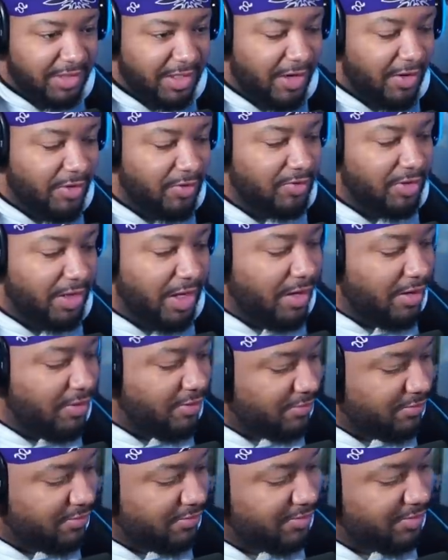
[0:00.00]
Oh no.
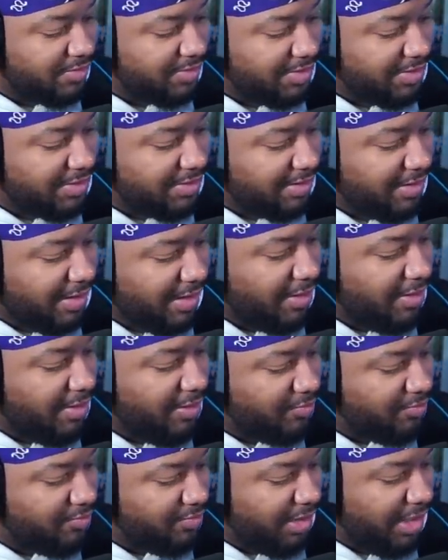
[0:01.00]

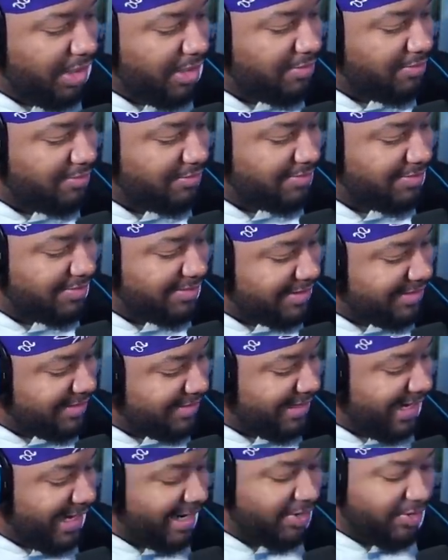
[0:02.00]
Oh no.
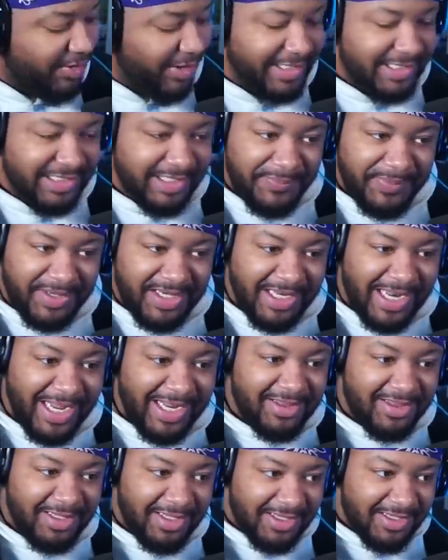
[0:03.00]
Not a crazy beat
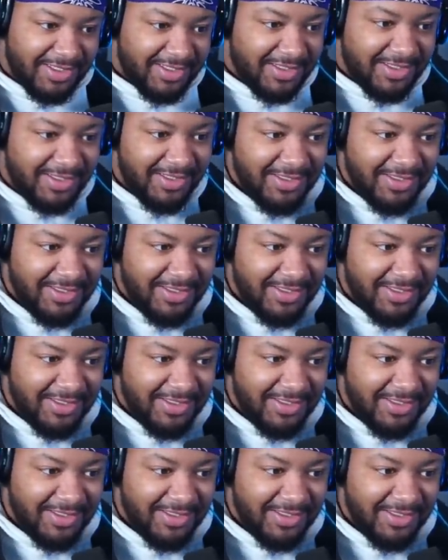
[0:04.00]
like this.